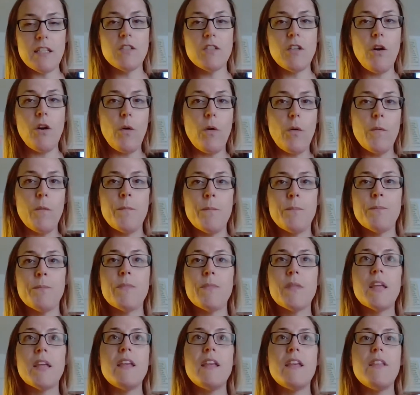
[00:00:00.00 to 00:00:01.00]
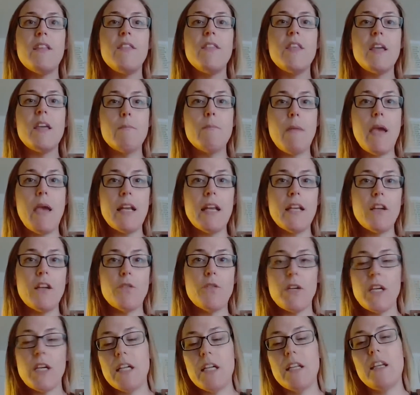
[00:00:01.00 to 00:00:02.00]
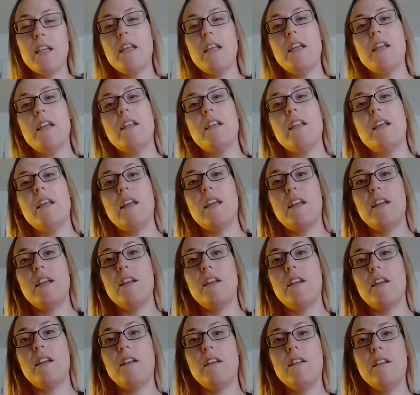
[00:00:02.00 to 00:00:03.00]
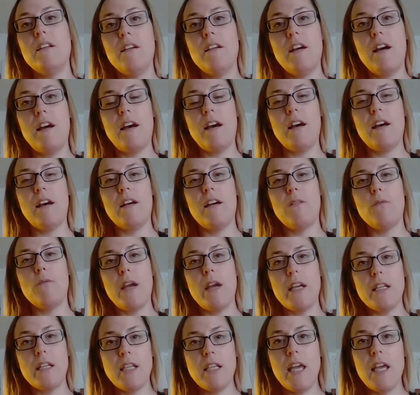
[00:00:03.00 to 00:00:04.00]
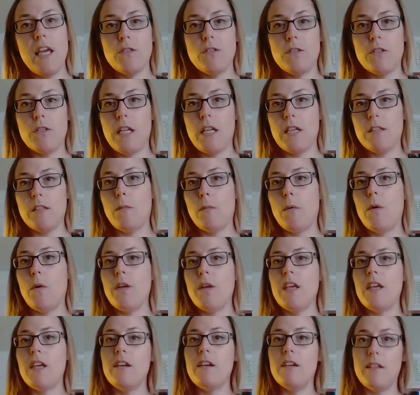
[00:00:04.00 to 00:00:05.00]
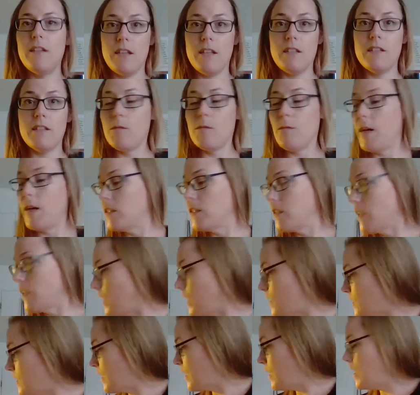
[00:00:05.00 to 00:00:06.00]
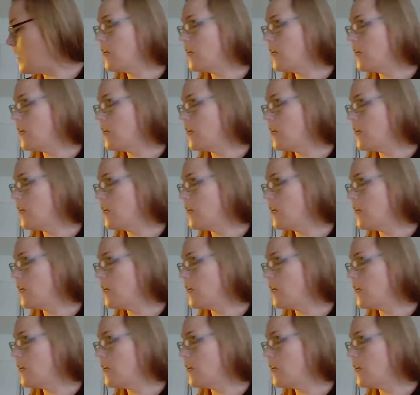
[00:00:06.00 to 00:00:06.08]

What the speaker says: So the main ingredient in rice cakes or tteokbokki is the rice cakes.